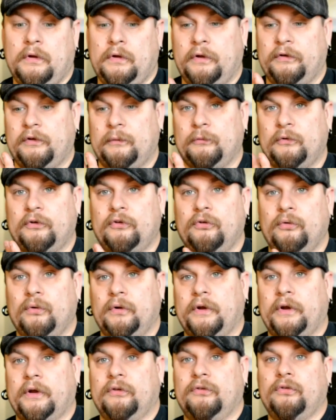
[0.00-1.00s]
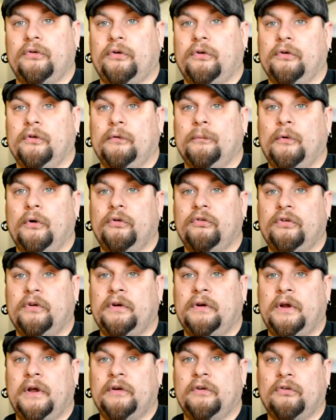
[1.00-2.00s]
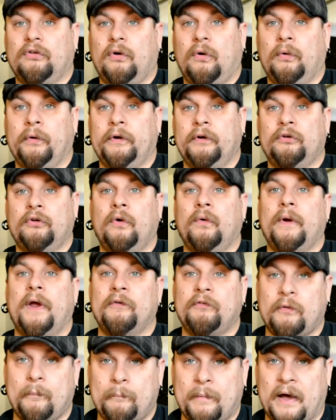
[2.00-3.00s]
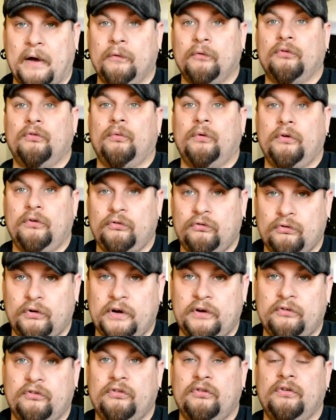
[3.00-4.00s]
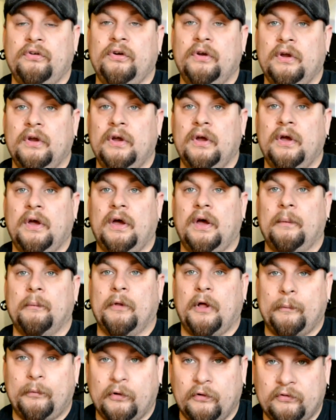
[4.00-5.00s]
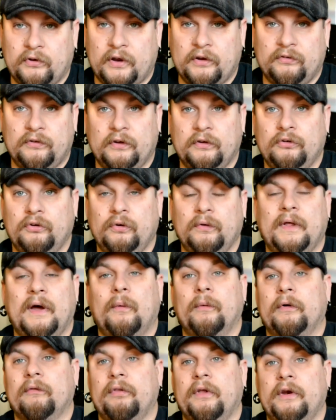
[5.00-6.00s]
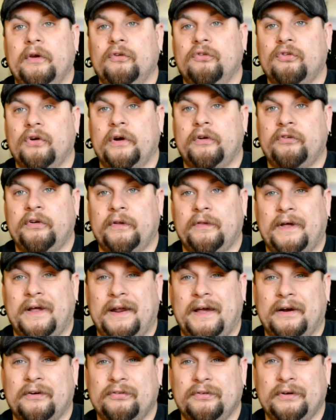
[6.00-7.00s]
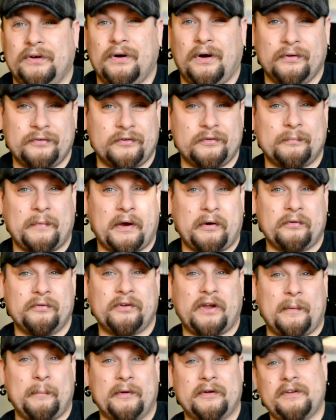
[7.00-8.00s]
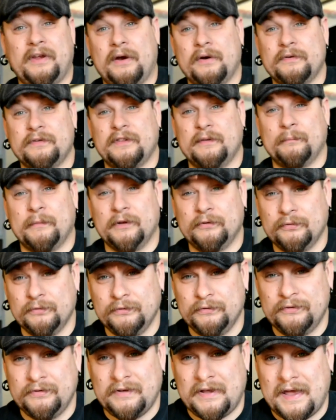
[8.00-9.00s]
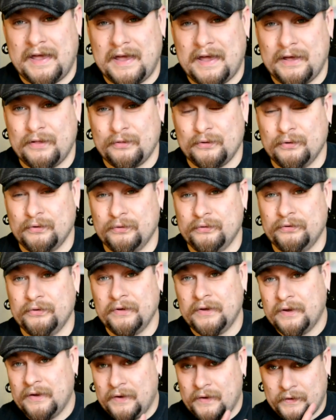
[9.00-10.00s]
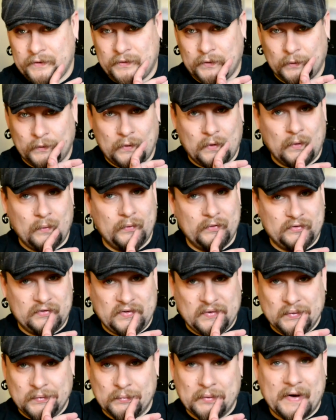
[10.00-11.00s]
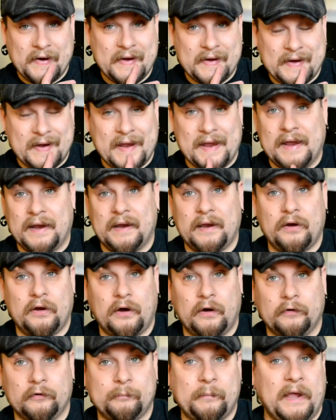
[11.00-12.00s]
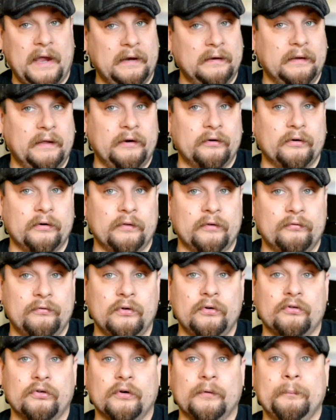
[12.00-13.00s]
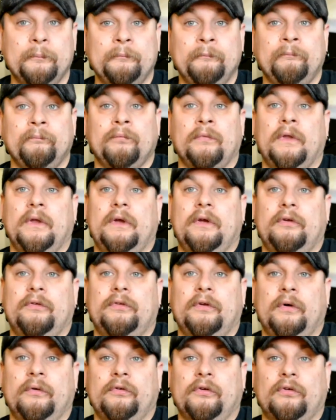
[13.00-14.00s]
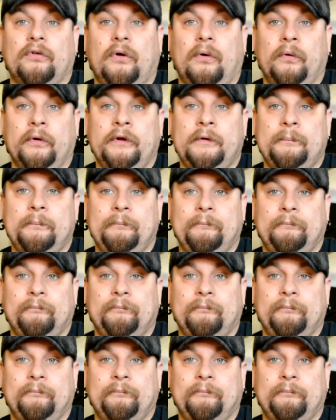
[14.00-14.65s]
As I'm just doing like a circular motion, and just hold it. Don't ever bounce when you stretch. A lot of people have a tendency to do that whenever they do stretching. That actually causes microscopic tears in the muscles, and those don't always heal right and can cause pain later in the future. So just hold it.